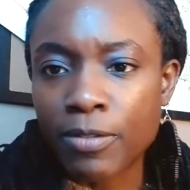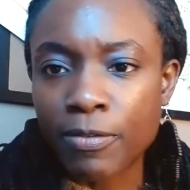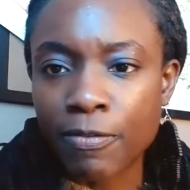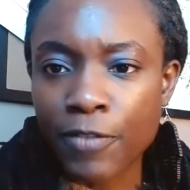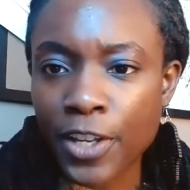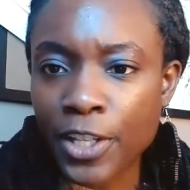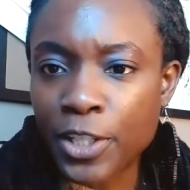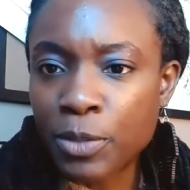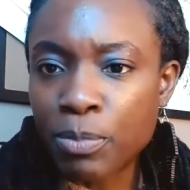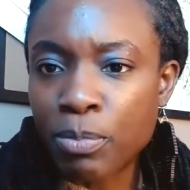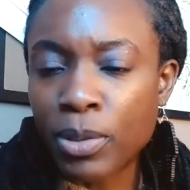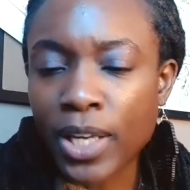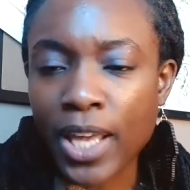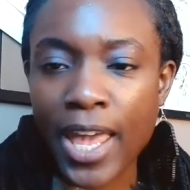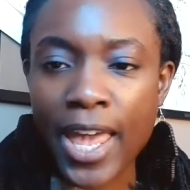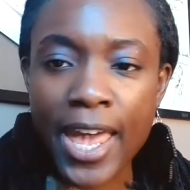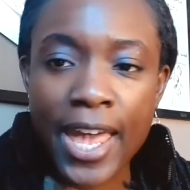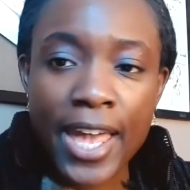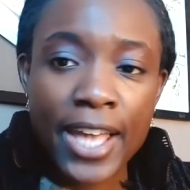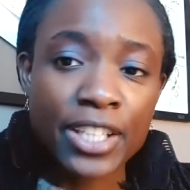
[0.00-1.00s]
Facebook
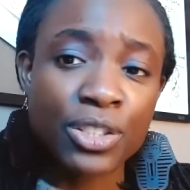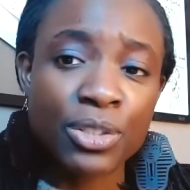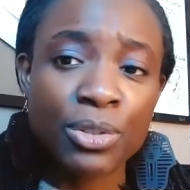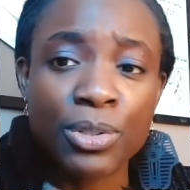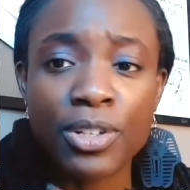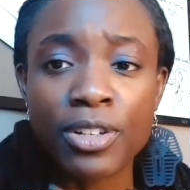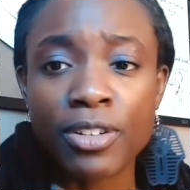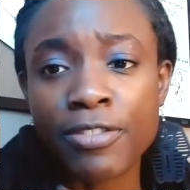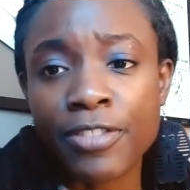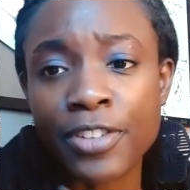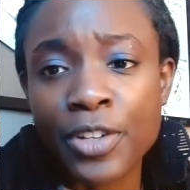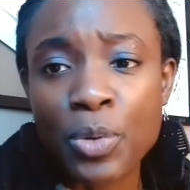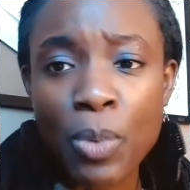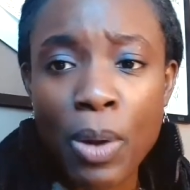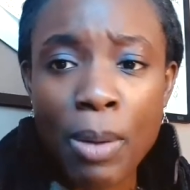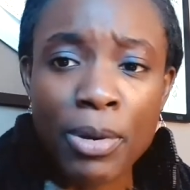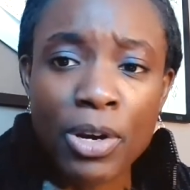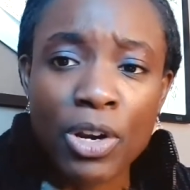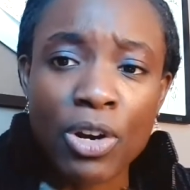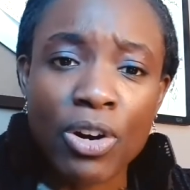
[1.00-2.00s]
ads to your free
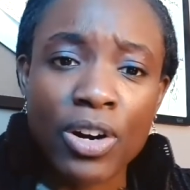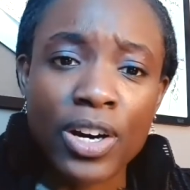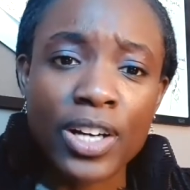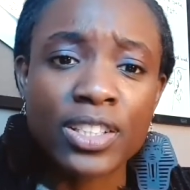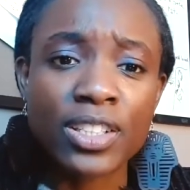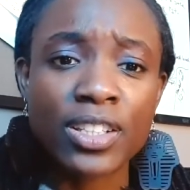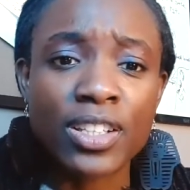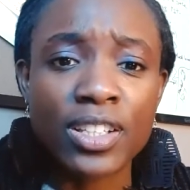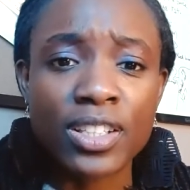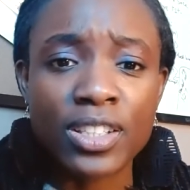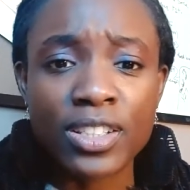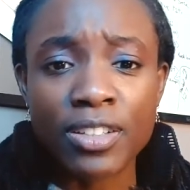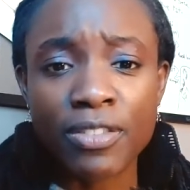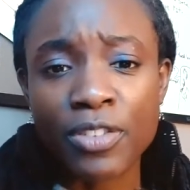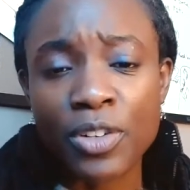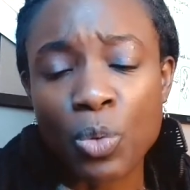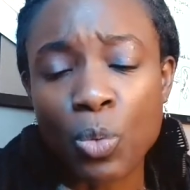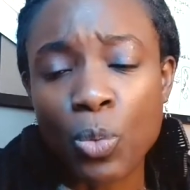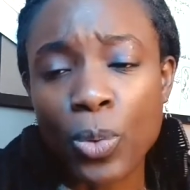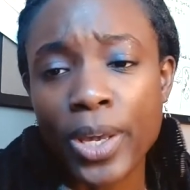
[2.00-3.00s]
webinar, into the
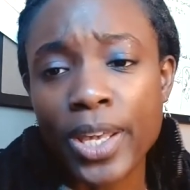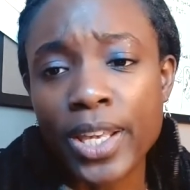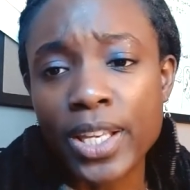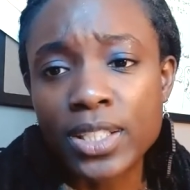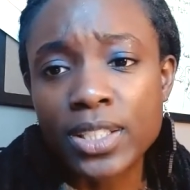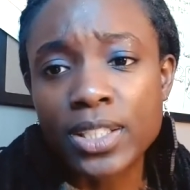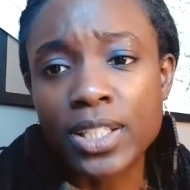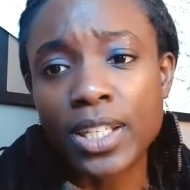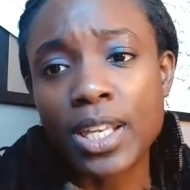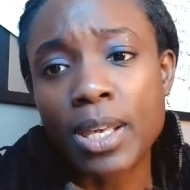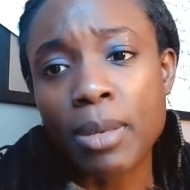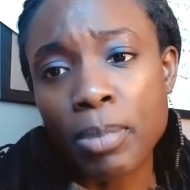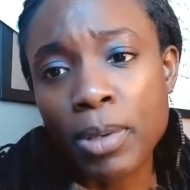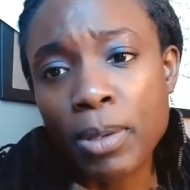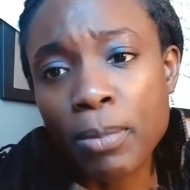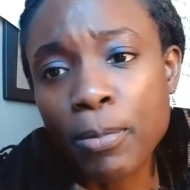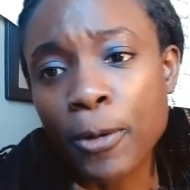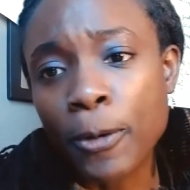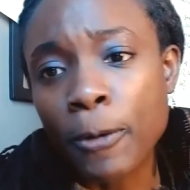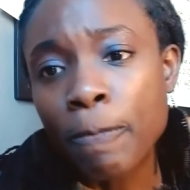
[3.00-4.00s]
different ways to get
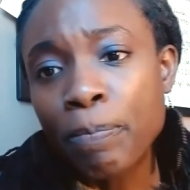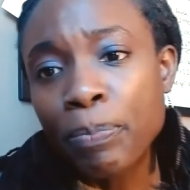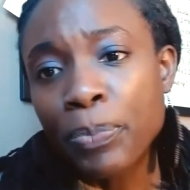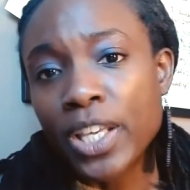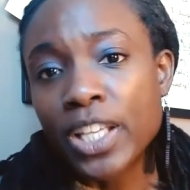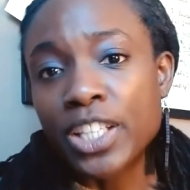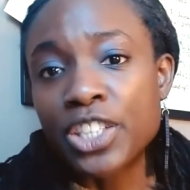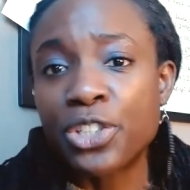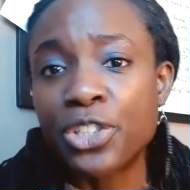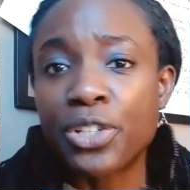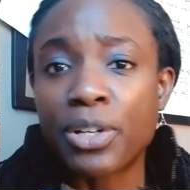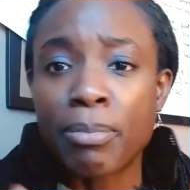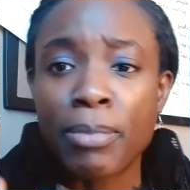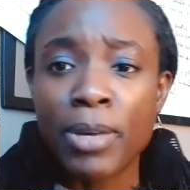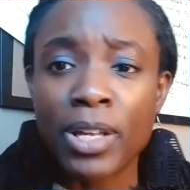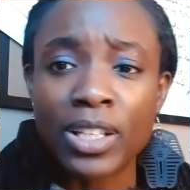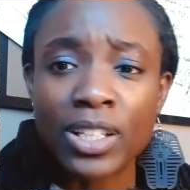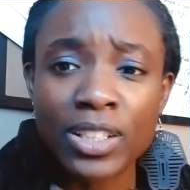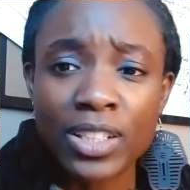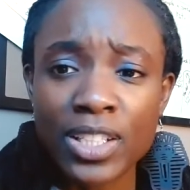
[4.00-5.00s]
people into your
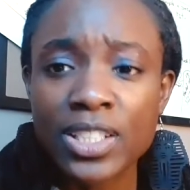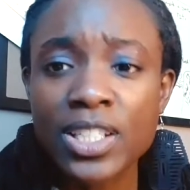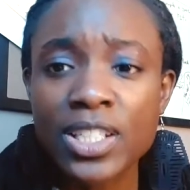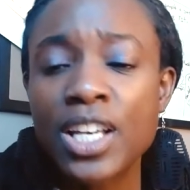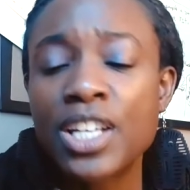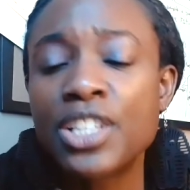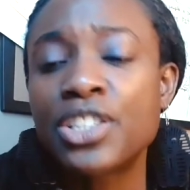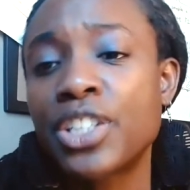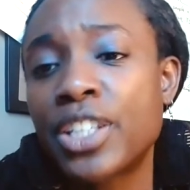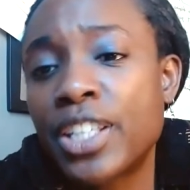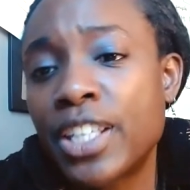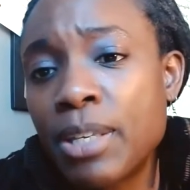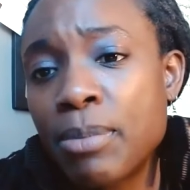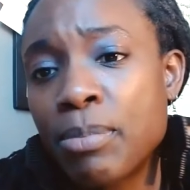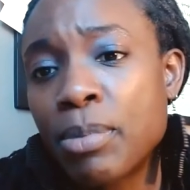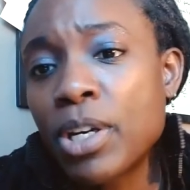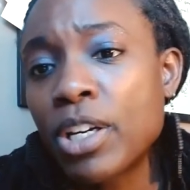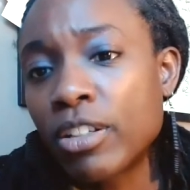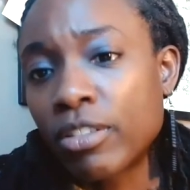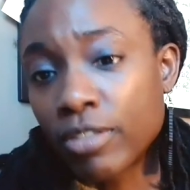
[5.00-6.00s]
mailing list, to keep
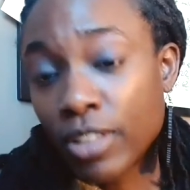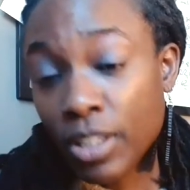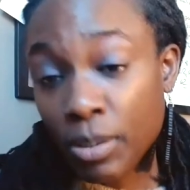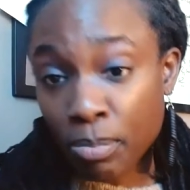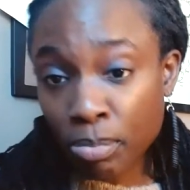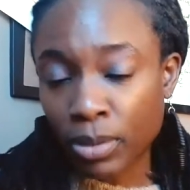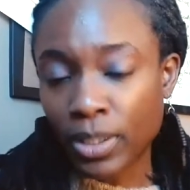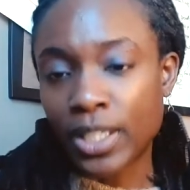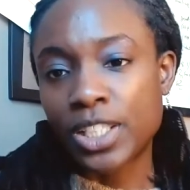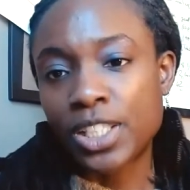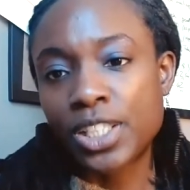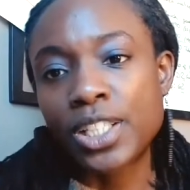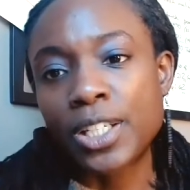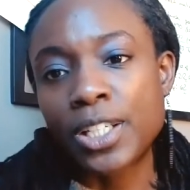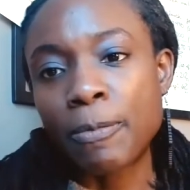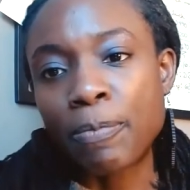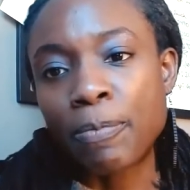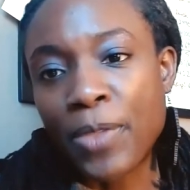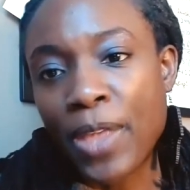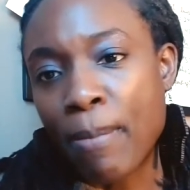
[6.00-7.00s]

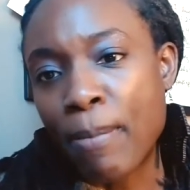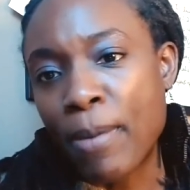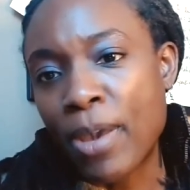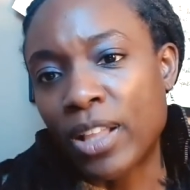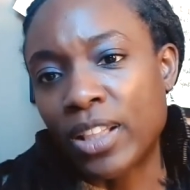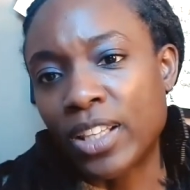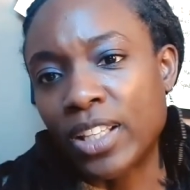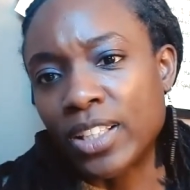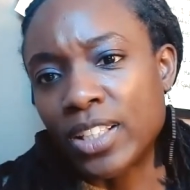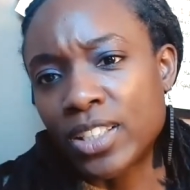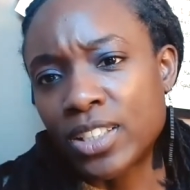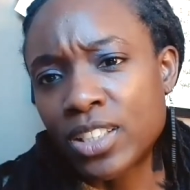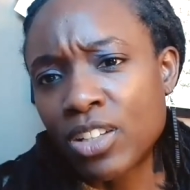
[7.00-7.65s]
replenishing that mailing list.